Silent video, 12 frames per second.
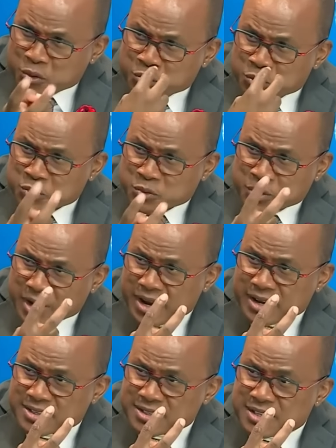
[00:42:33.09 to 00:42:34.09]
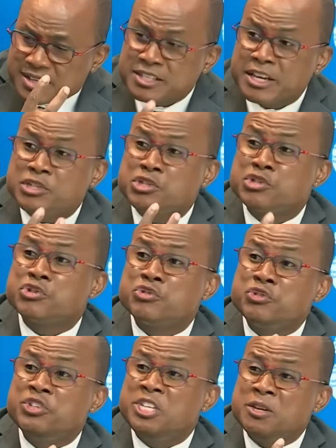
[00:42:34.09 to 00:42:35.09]
own two eyes is
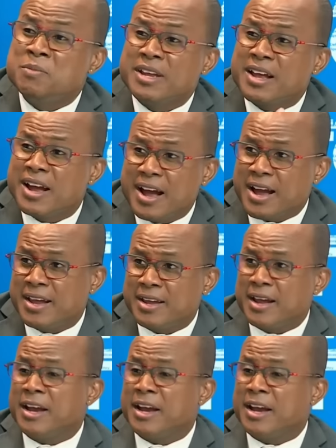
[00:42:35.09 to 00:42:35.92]
extremely high.